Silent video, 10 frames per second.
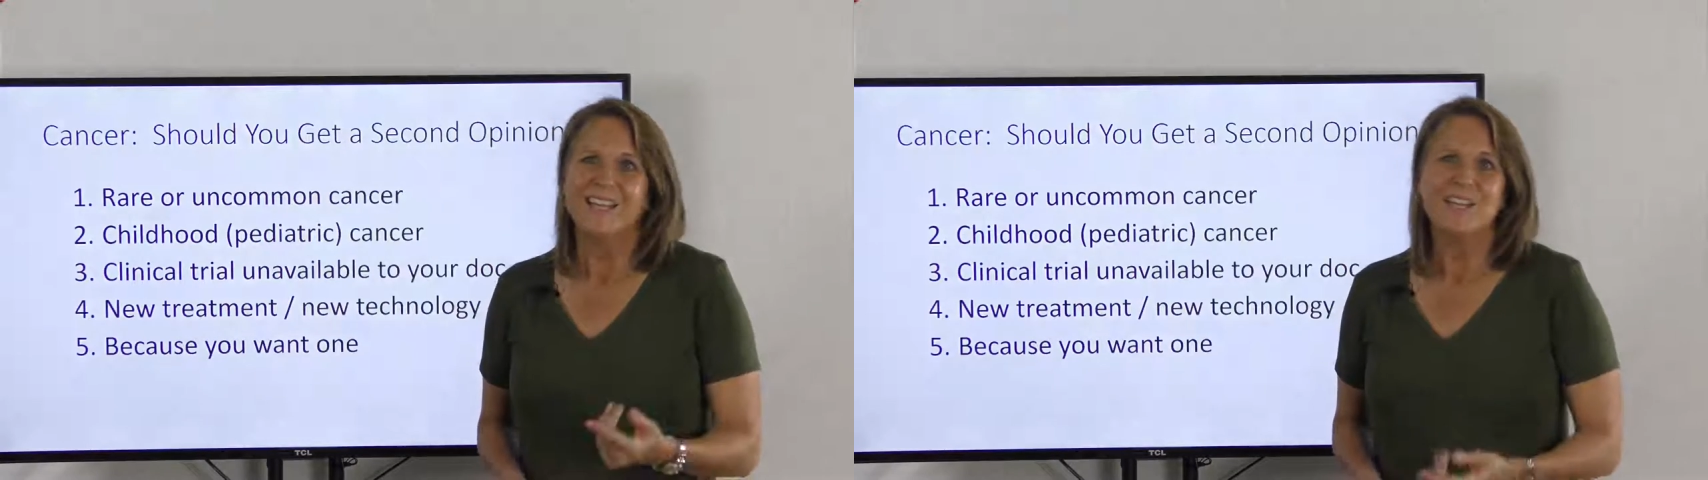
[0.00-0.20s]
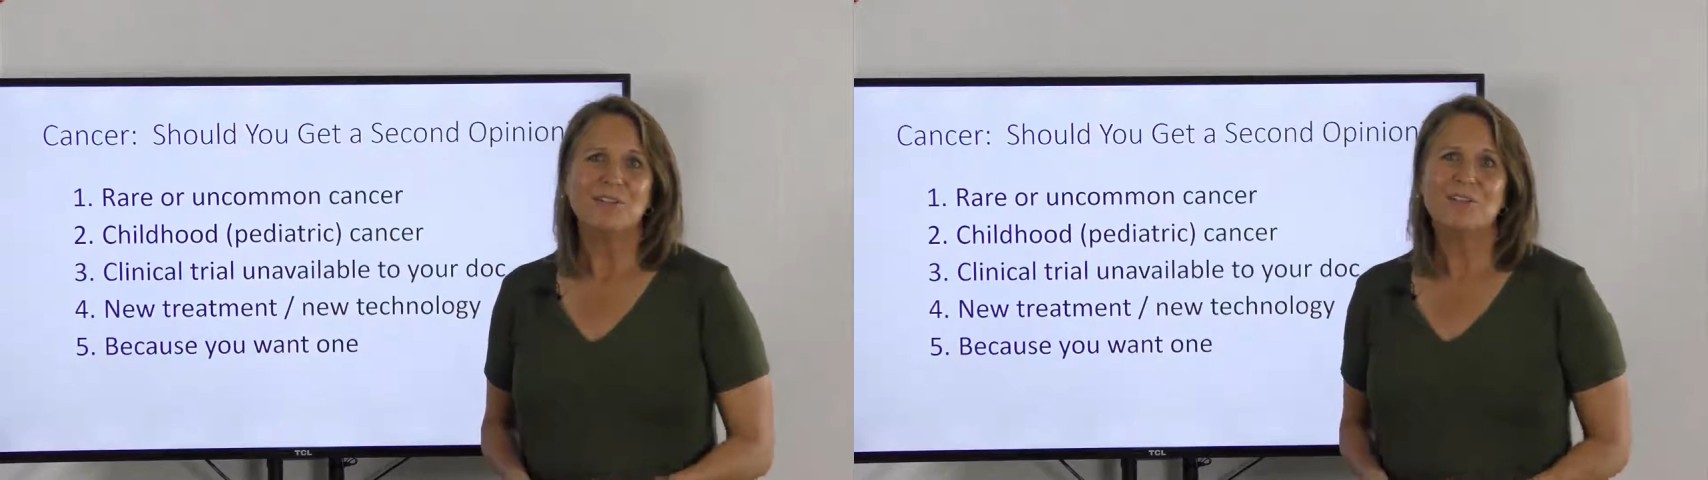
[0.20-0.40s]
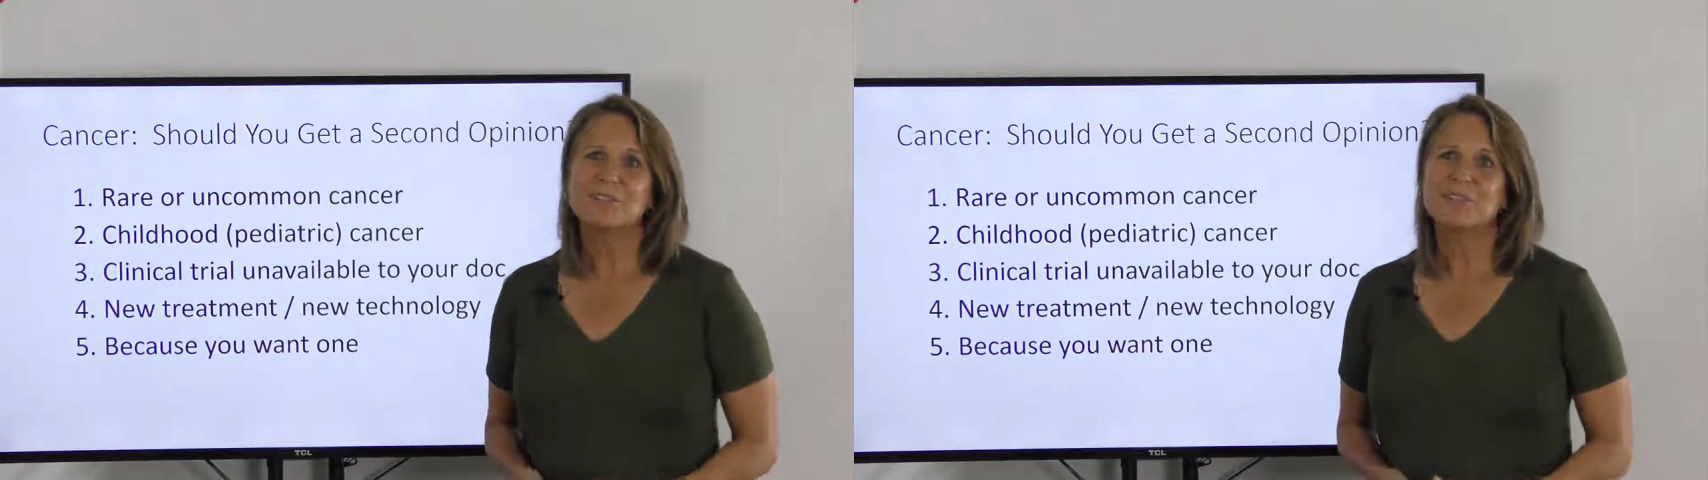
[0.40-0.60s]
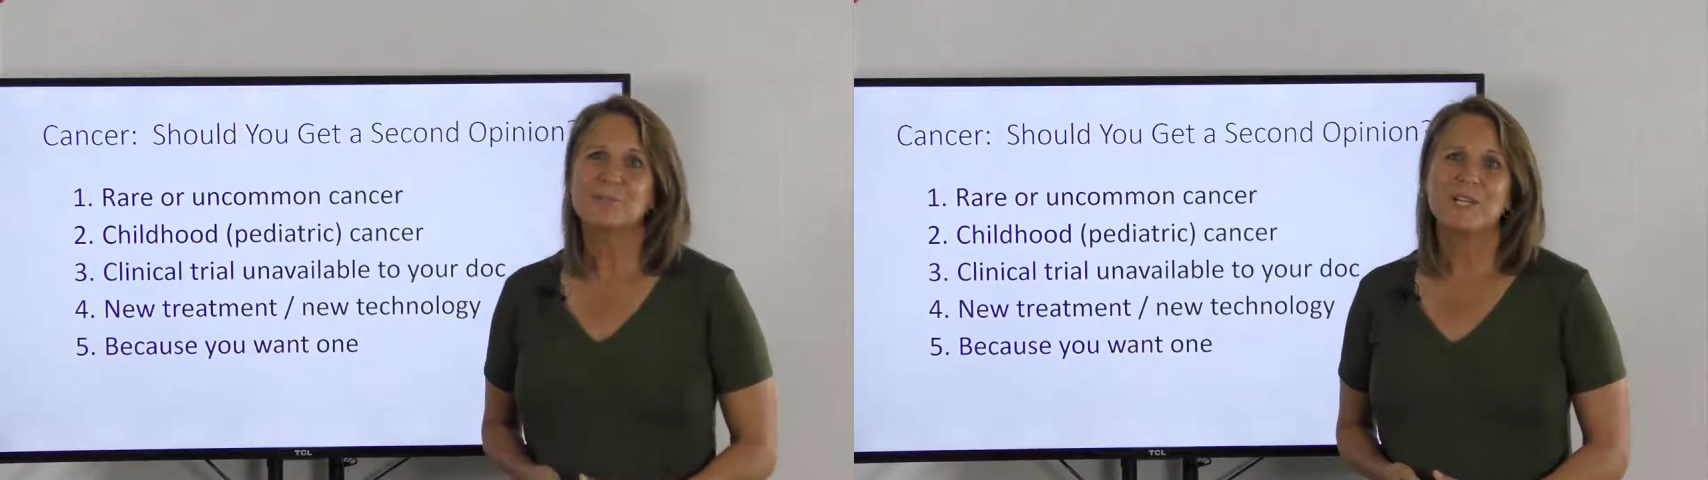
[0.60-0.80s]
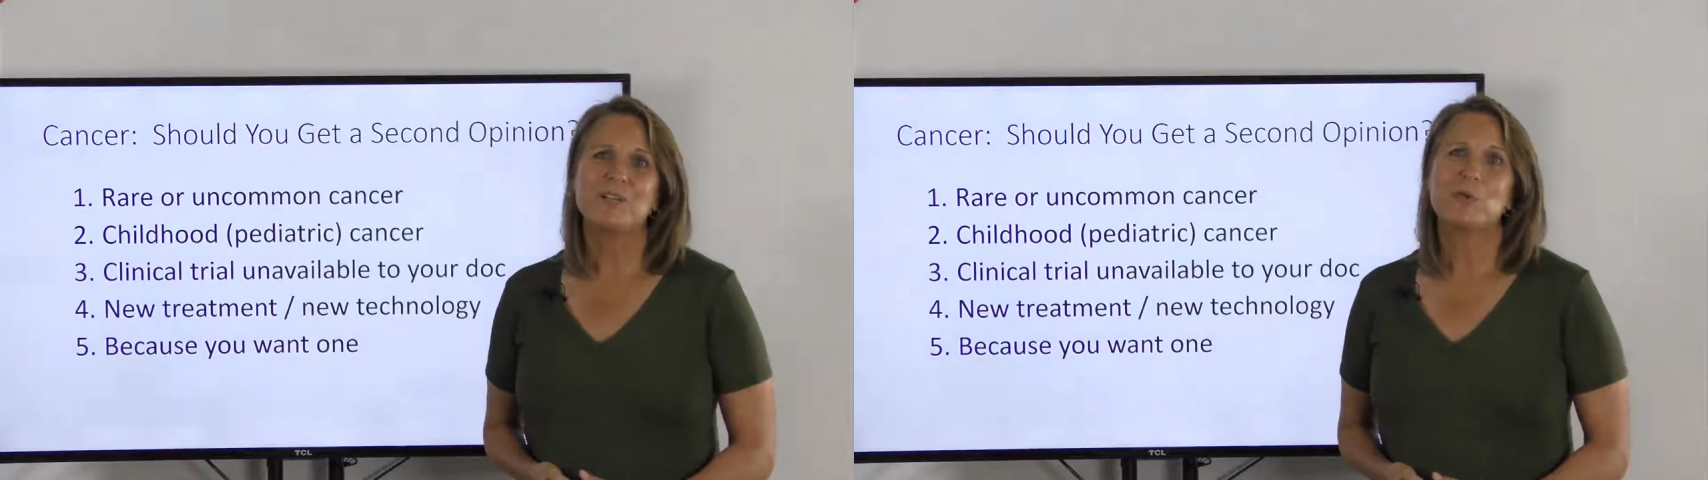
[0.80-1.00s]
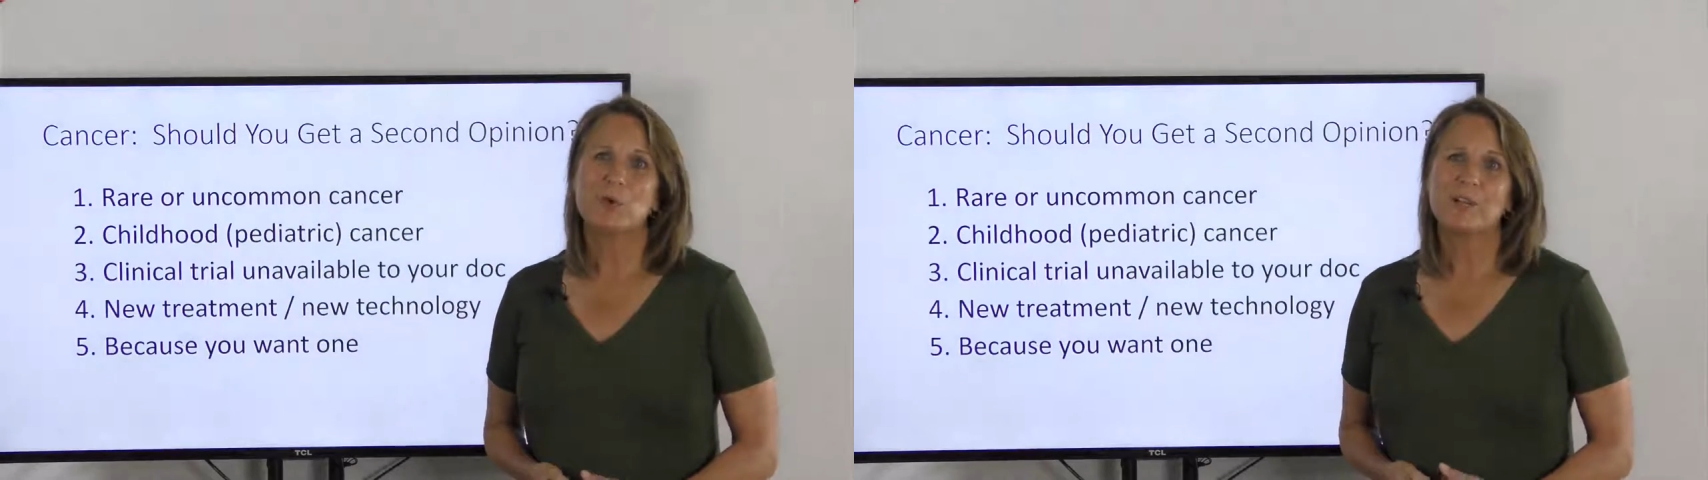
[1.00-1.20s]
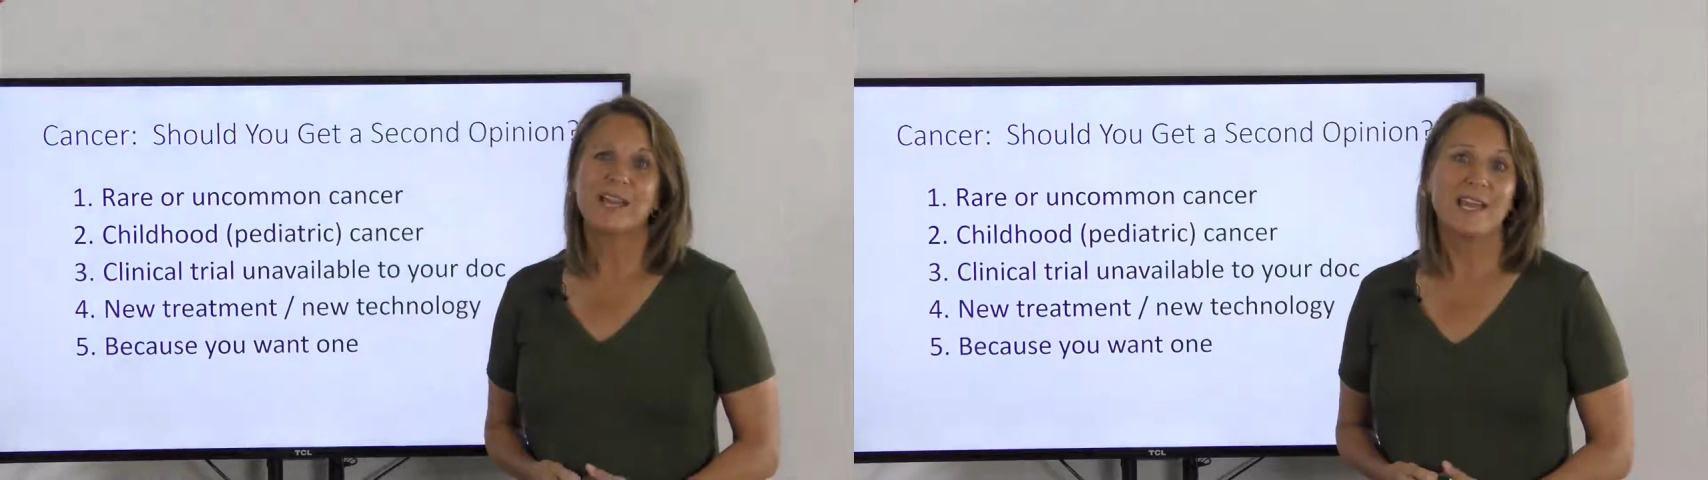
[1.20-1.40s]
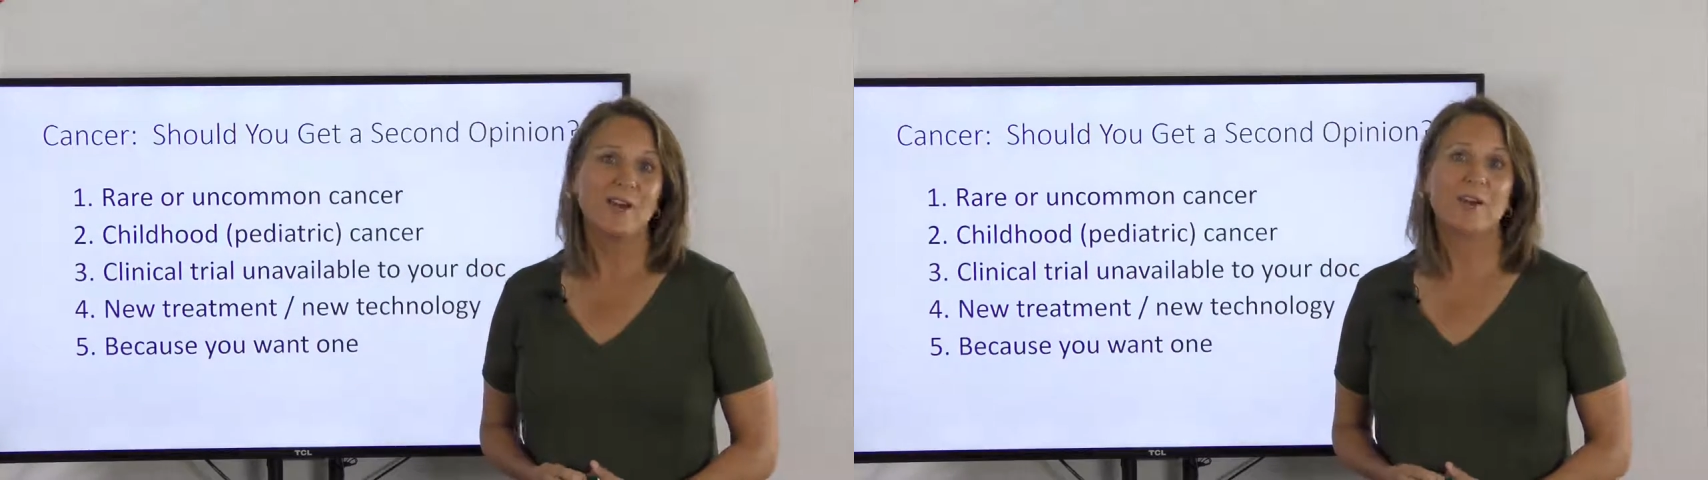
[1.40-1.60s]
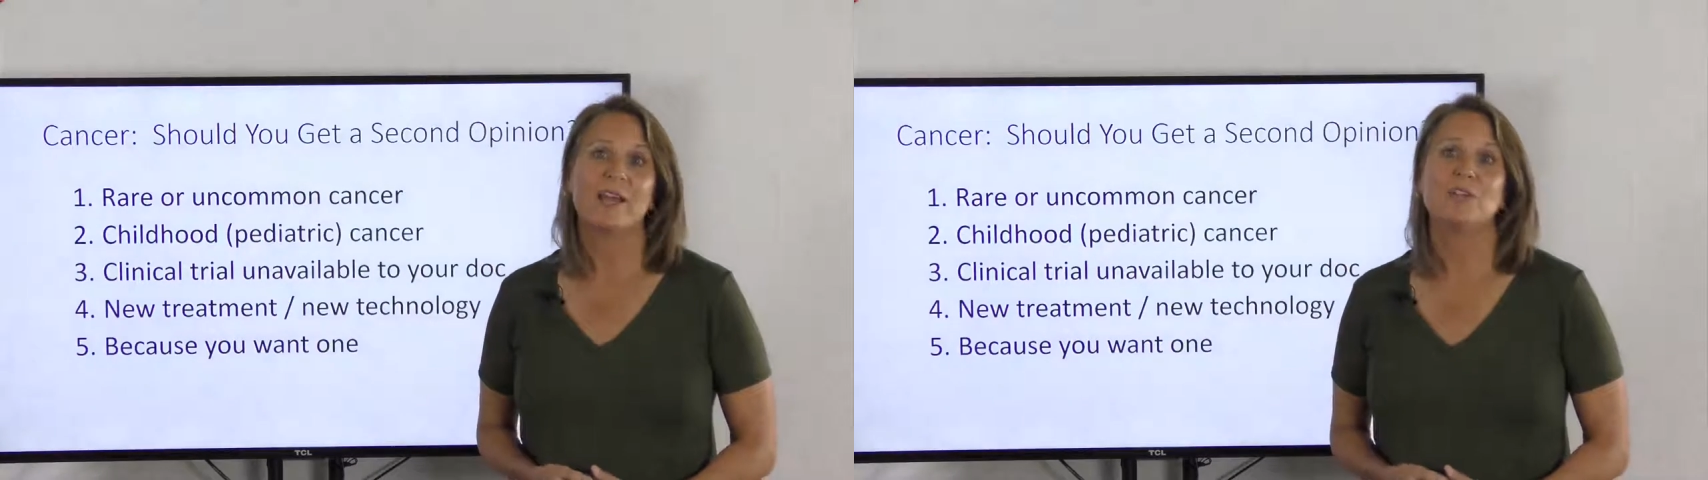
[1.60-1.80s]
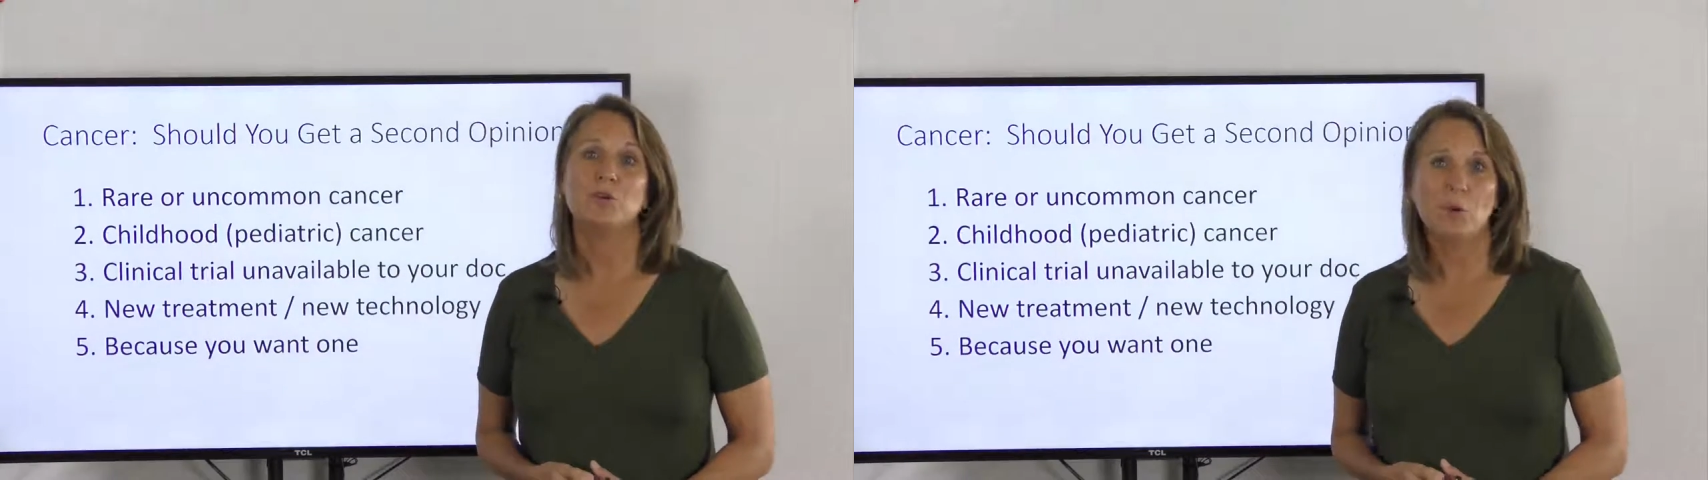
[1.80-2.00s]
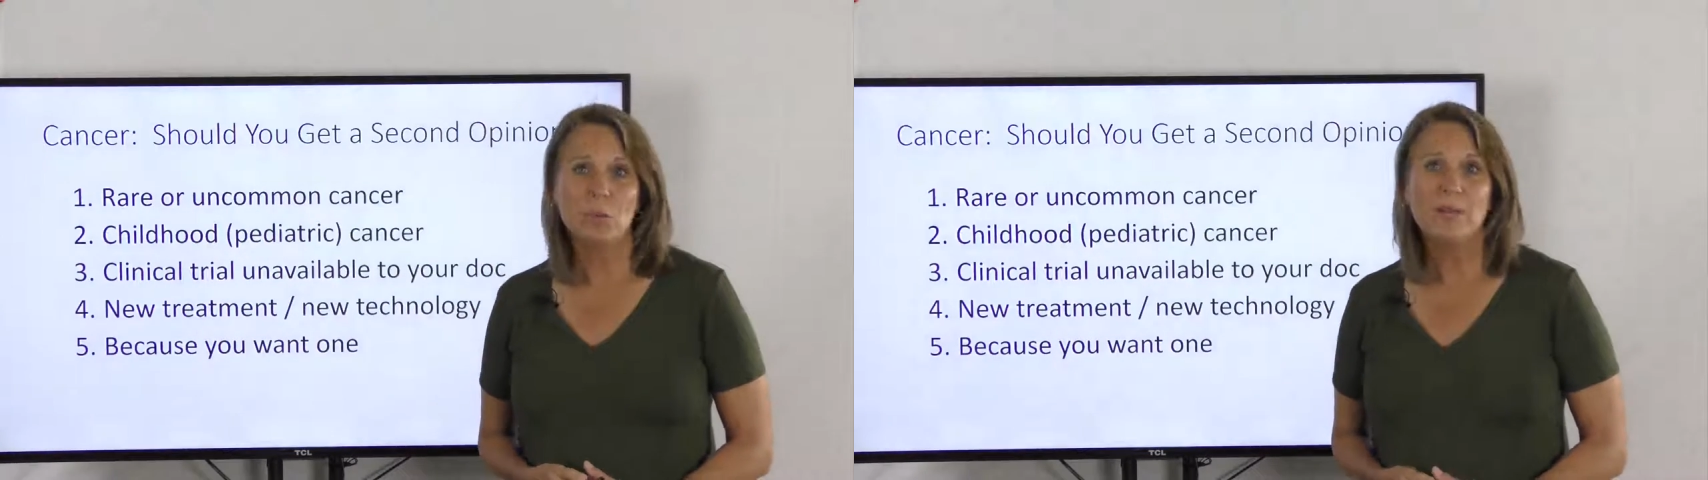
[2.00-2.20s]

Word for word: You know, this is when your care and your